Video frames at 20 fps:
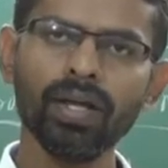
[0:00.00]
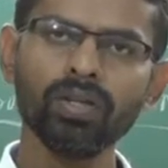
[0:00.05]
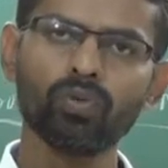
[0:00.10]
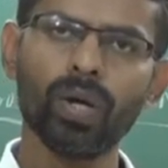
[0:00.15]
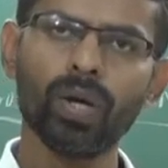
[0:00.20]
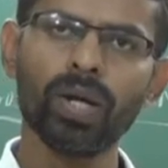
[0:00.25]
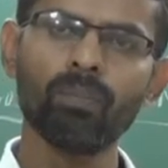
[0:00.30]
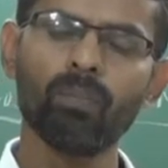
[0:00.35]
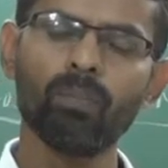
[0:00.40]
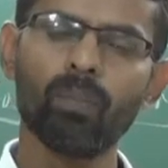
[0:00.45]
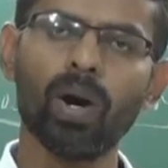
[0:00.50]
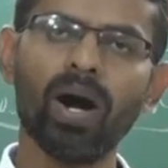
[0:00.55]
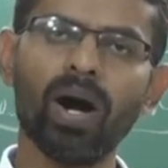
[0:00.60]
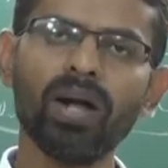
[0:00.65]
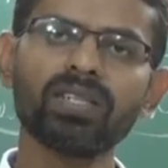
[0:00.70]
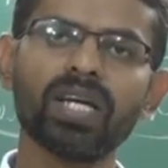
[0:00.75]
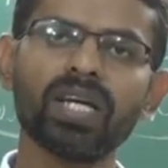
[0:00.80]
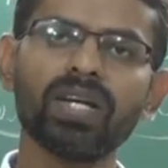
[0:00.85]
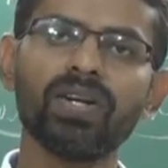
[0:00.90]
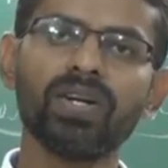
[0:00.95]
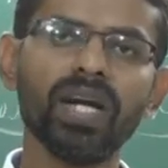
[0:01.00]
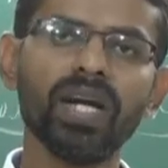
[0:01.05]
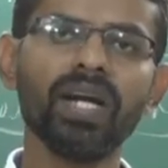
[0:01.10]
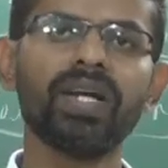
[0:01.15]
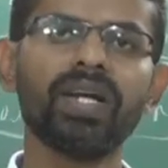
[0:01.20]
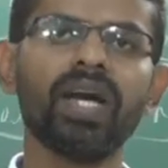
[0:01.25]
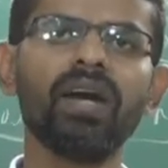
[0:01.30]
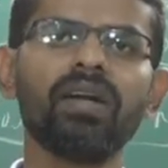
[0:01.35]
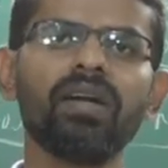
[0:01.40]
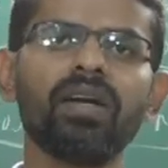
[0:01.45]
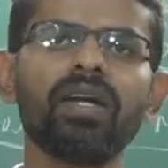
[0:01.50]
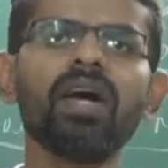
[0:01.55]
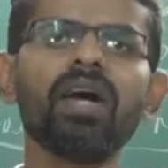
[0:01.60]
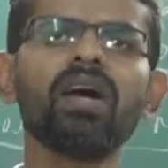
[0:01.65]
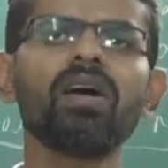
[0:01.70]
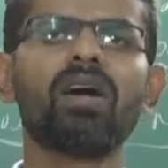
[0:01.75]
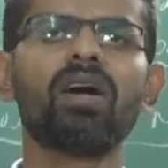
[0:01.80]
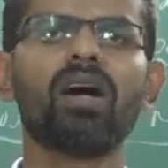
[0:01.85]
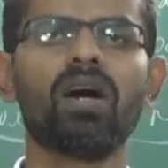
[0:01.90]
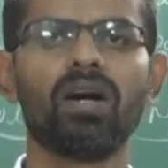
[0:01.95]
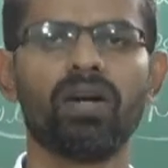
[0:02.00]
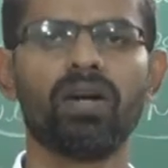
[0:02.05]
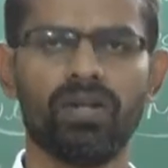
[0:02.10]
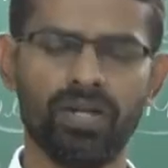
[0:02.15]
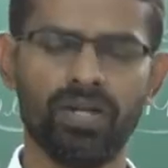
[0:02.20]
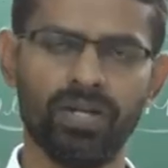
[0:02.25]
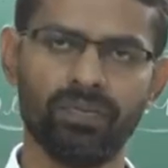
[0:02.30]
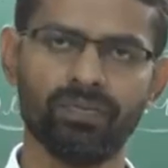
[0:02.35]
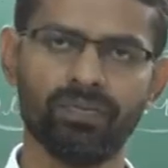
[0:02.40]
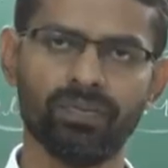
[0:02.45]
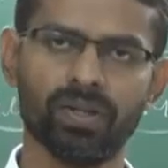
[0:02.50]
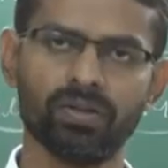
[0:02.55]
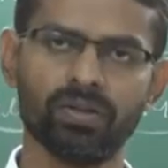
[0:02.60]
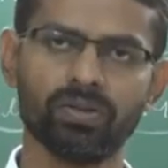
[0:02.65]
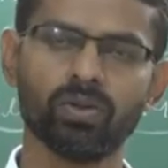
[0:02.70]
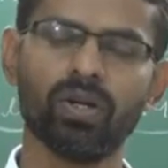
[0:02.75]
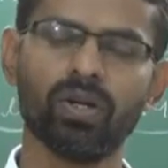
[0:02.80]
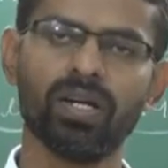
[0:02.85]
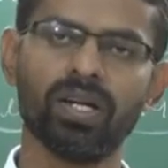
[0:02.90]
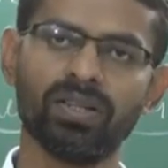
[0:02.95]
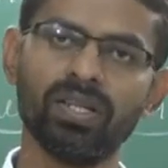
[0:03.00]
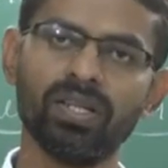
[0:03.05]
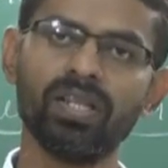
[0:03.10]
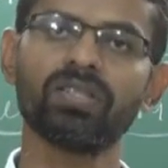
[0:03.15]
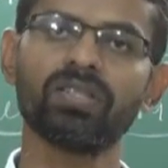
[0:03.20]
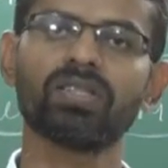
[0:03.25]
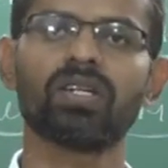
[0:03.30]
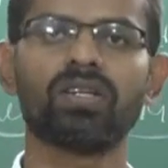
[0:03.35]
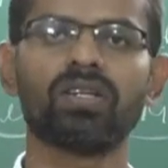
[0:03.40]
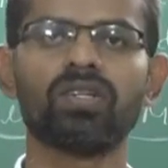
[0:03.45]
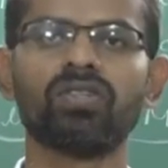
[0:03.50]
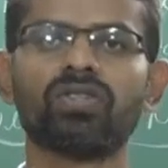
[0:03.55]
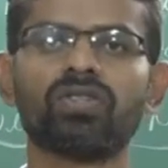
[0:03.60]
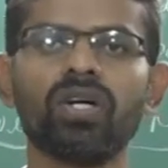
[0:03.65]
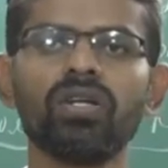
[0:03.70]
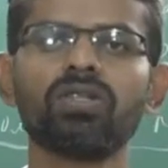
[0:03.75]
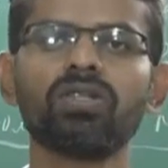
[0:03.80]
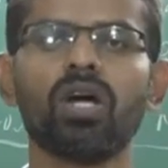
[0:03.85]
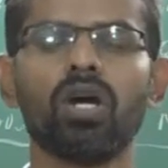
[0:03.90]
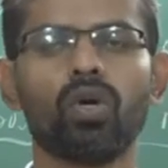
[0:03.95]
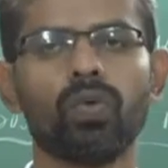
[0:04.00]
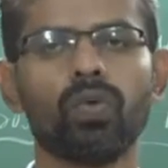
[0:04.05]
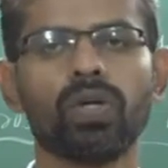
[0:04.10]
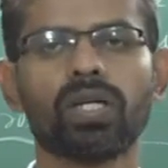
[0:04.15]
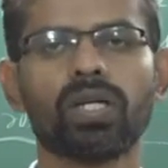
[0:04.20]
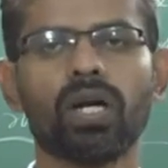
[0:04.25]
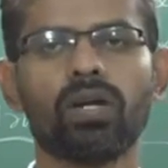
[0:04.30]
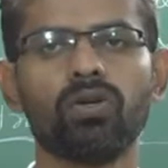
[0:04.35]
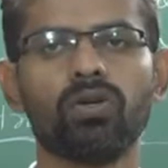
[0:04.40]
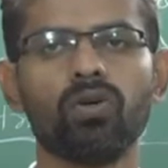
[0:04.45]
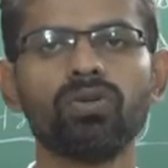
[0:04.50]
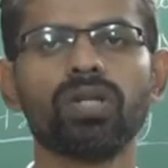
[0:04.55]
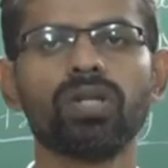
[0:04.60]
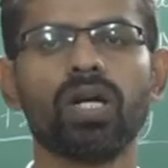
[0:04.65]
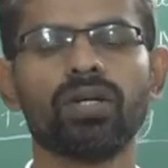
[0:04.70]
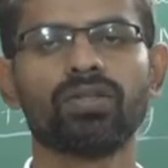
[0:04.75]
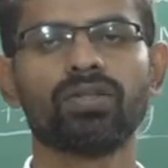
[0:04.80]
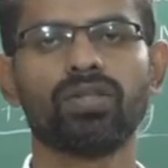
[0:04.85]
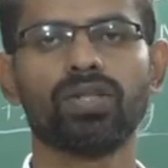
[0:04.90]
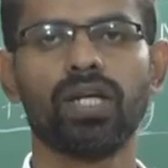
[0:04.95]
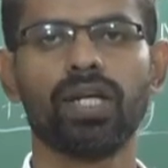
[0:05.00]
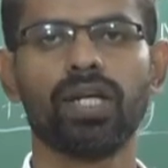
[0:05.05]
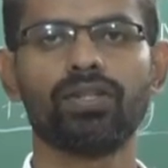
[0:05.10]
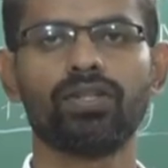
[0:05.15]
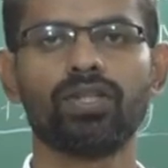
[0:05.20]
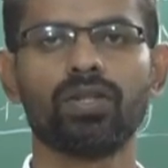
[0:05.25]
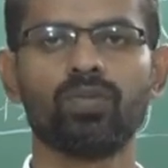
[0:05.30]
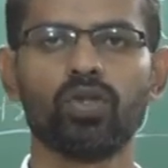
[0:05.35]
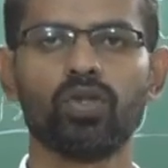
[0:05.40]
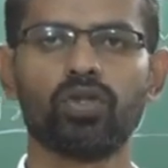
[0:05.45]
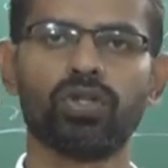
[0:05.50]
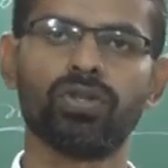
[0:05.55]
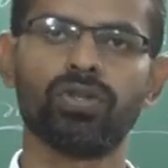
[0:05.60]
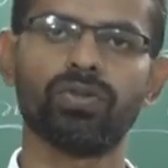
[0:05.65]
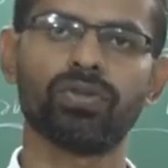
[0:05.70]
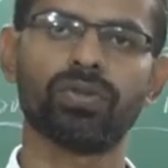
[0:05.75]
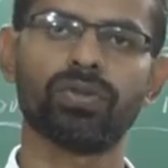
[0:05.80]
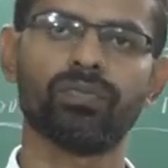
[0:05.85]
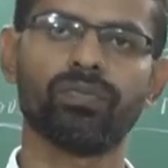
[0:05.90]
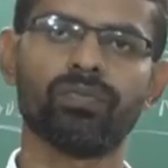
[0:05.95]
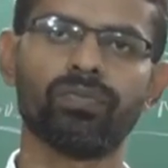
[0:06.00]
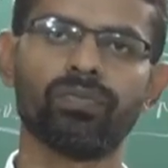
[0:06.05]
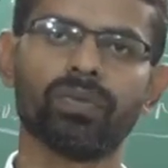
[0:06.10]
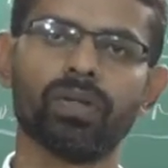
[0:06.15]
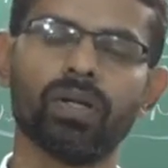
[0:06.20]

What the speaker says: Next, when parts needed in a hurry. So under these conditions, we can use CNC machines.